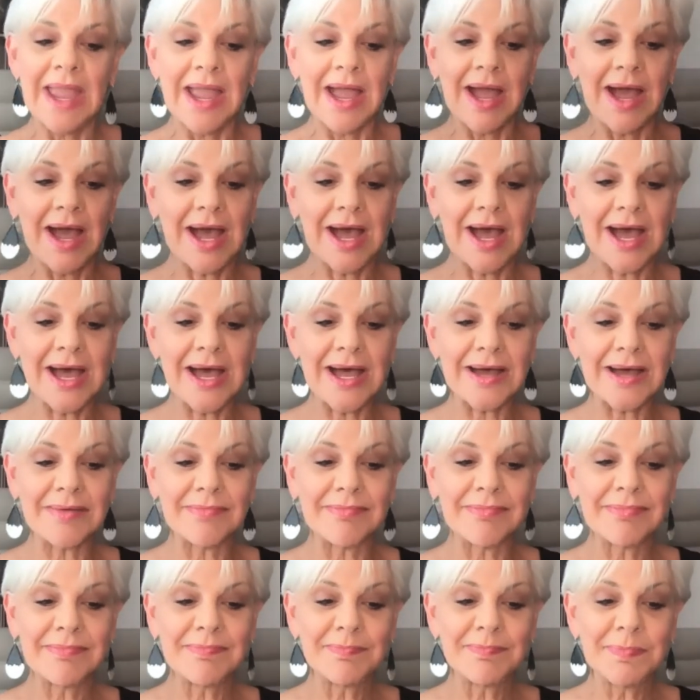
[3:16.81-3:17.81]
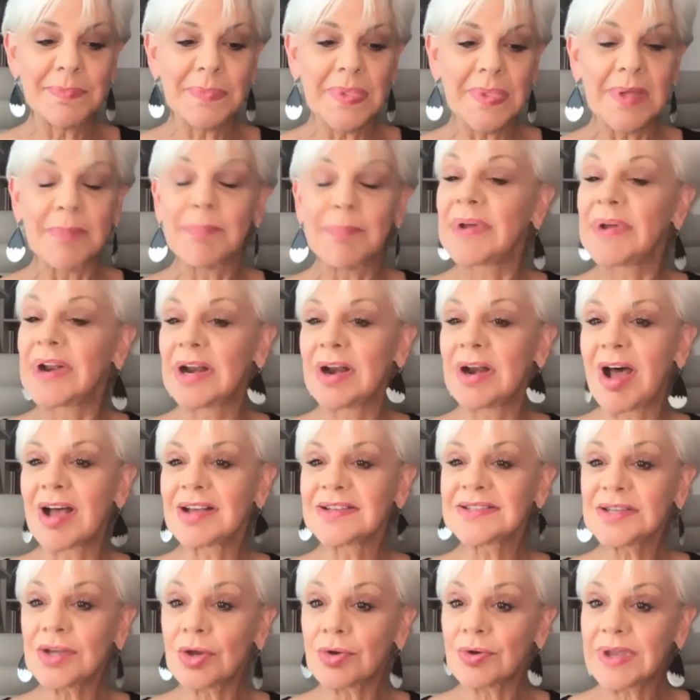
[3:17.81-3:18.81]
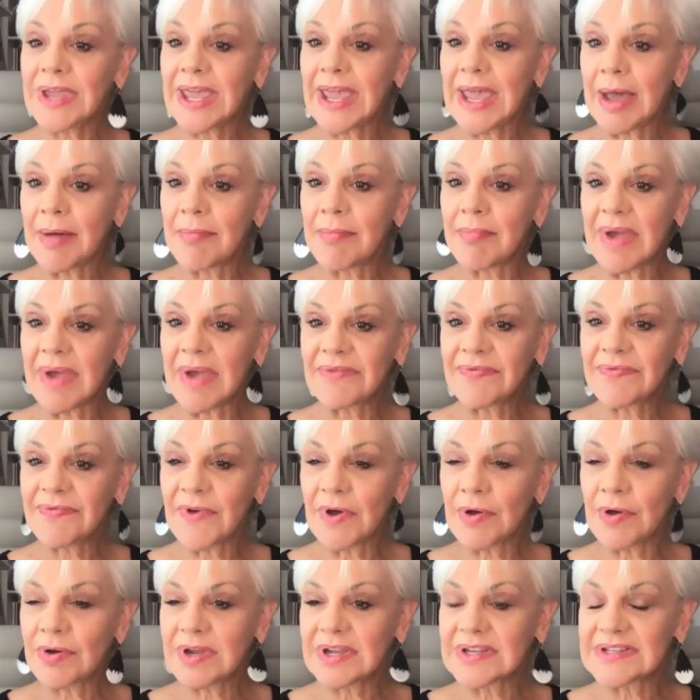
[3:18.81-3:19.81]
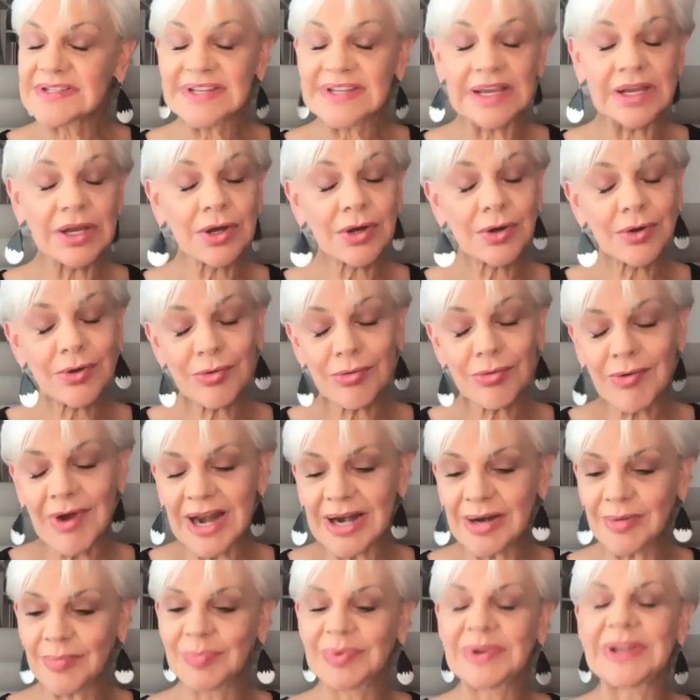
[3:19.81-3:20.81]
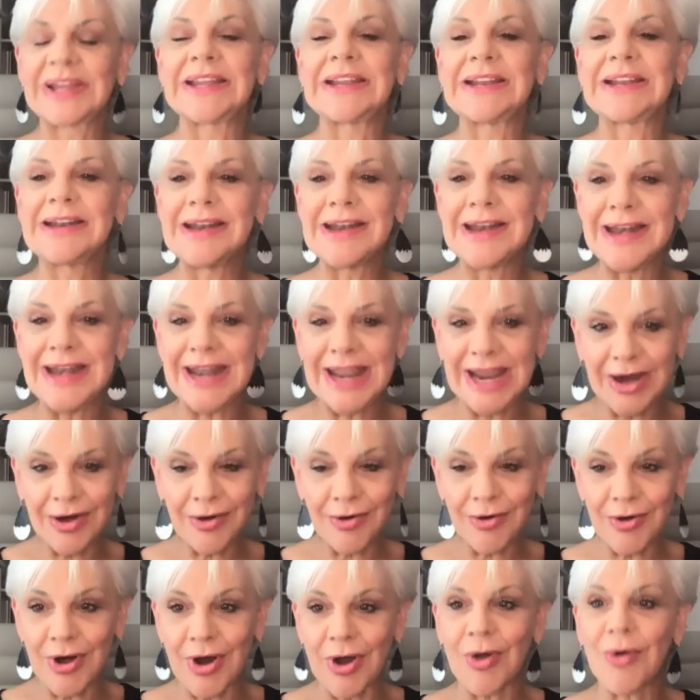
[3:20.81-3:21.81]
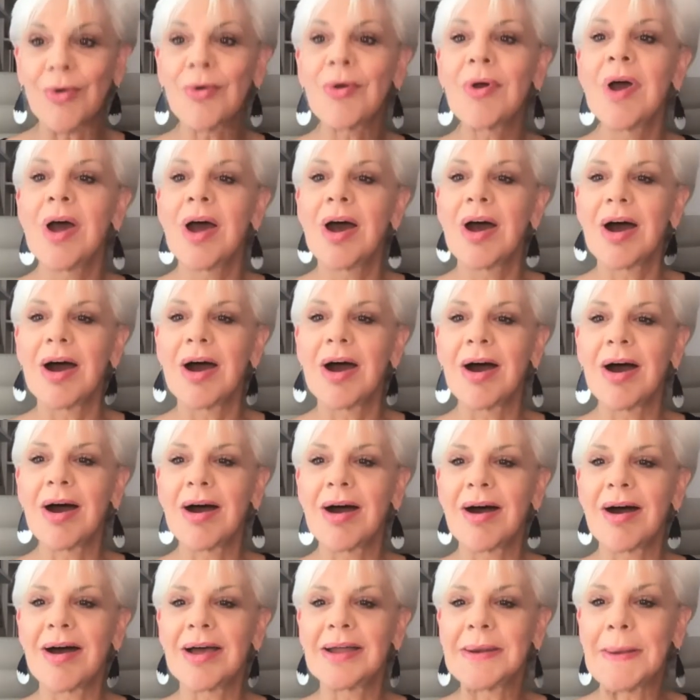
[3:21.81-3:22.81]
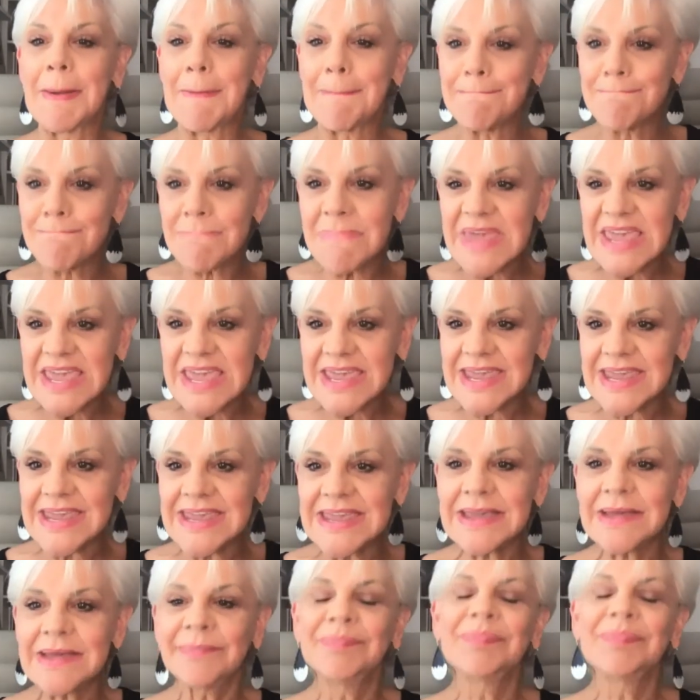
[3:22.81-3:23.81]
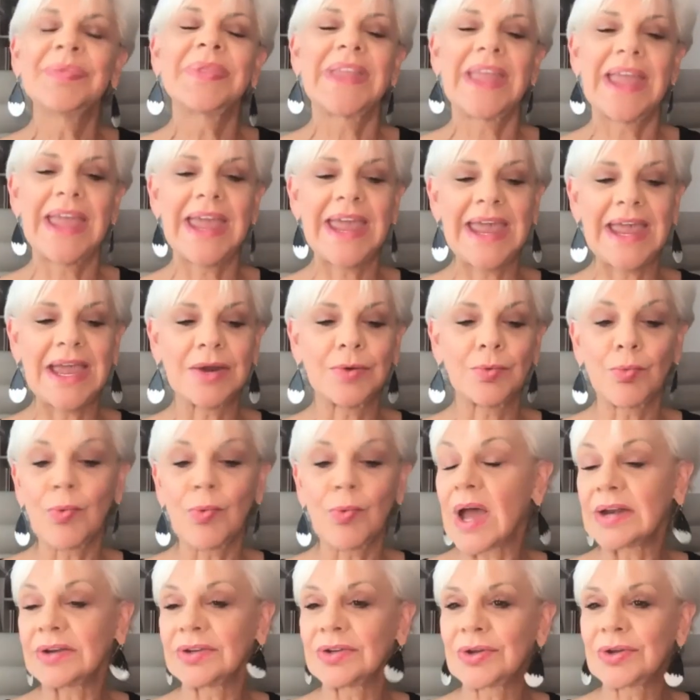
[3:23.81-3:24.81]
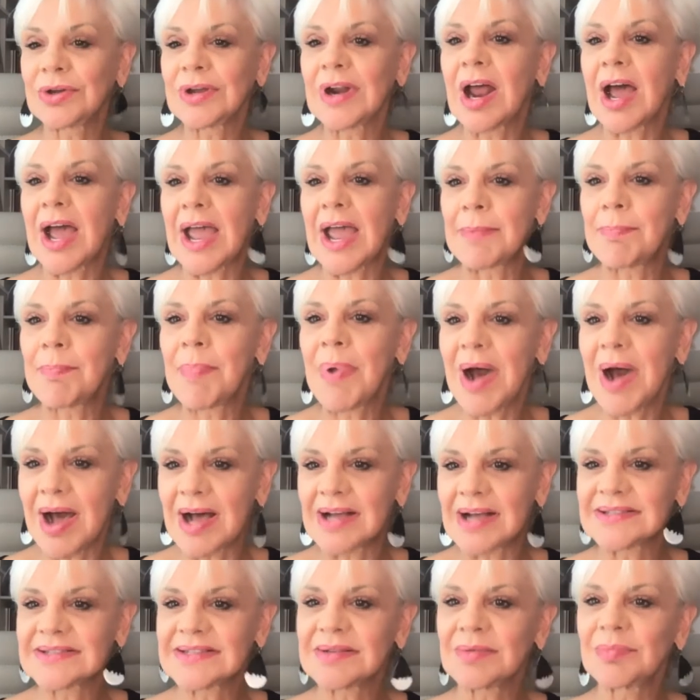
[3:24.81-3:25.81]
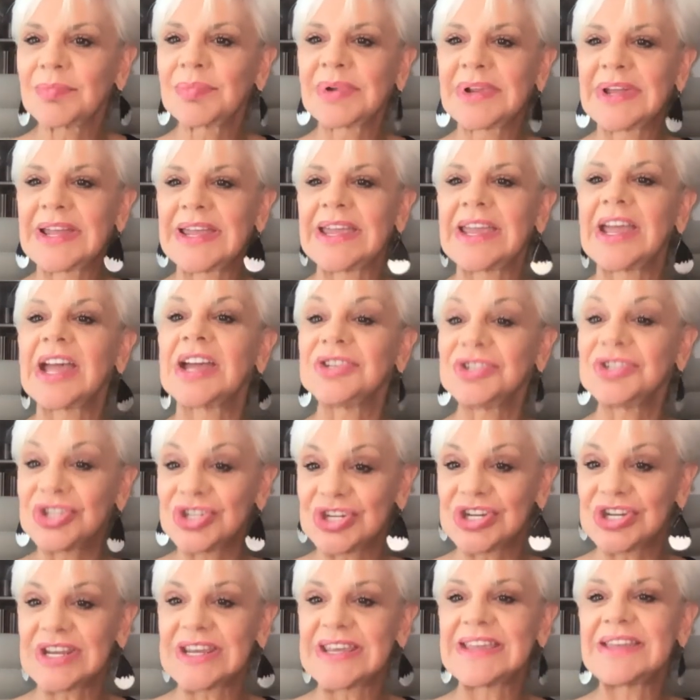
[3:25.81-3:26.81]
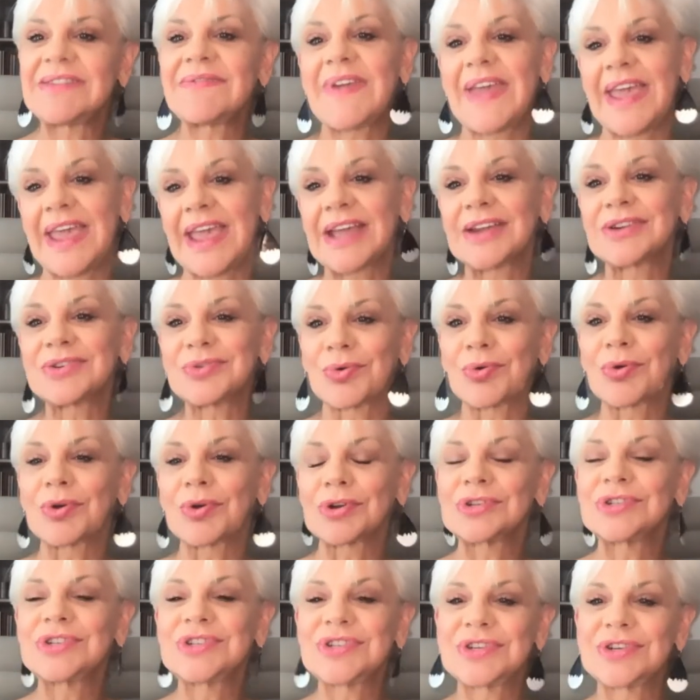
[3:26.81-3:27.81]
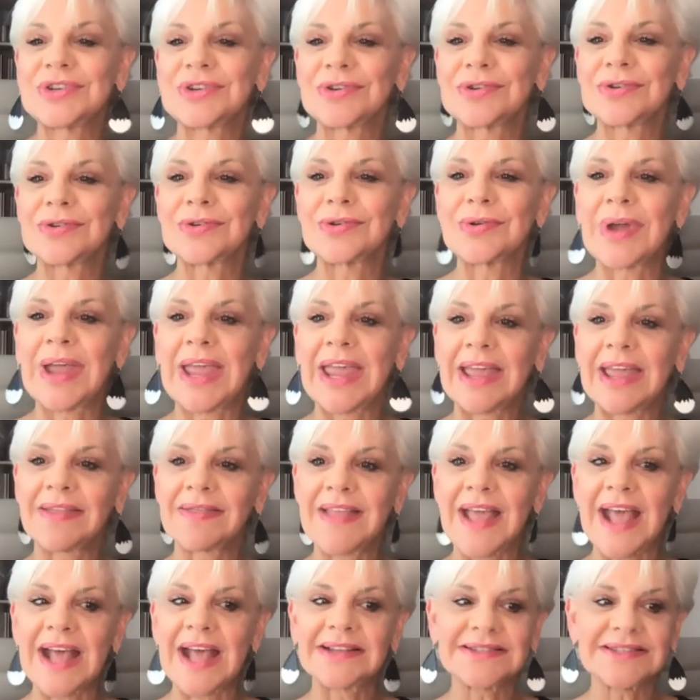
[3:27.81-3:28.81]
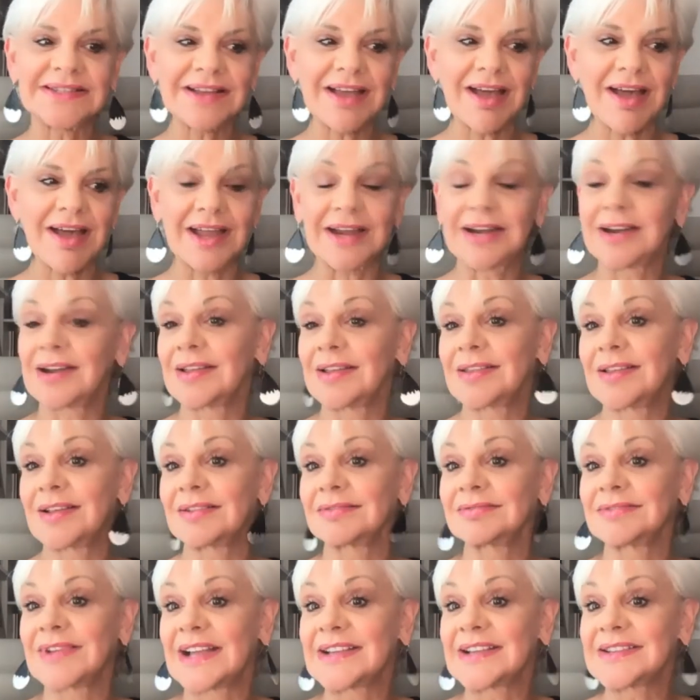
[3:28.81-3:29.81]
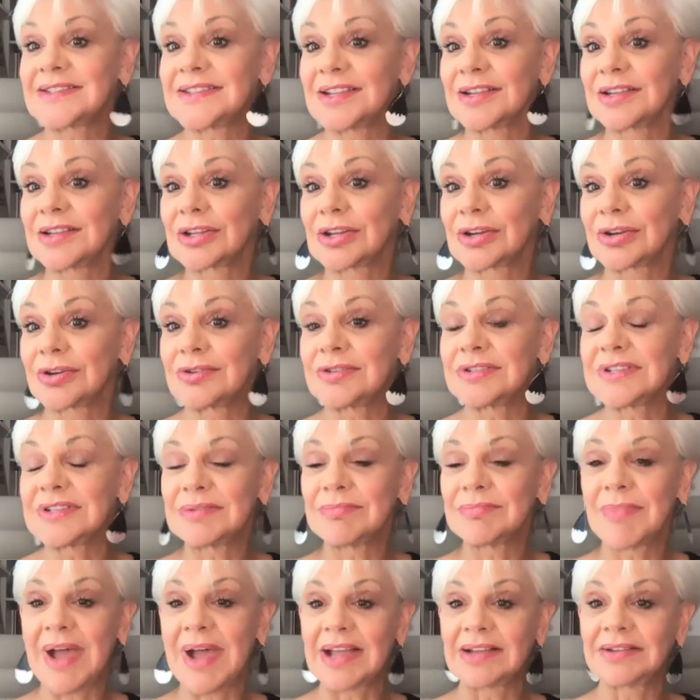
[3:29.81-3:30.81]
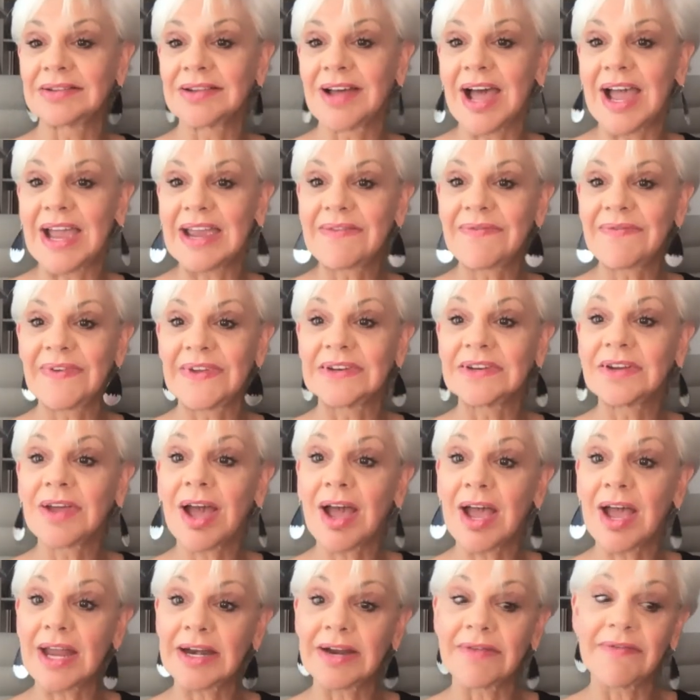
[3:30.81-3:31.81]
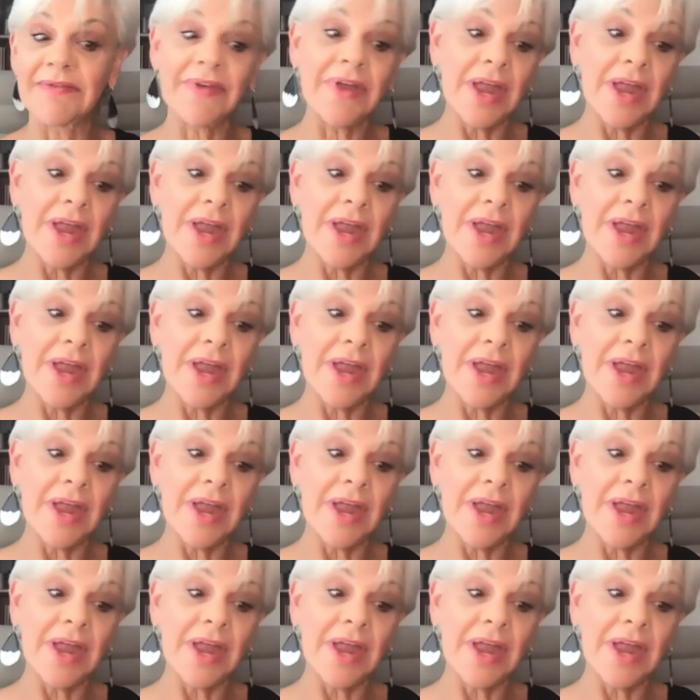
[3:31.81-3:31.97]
But it also kept my focus incredibly narrow on me and what could I possibly achieve and or do. And that's kind of the lesson learned in my life, and kind of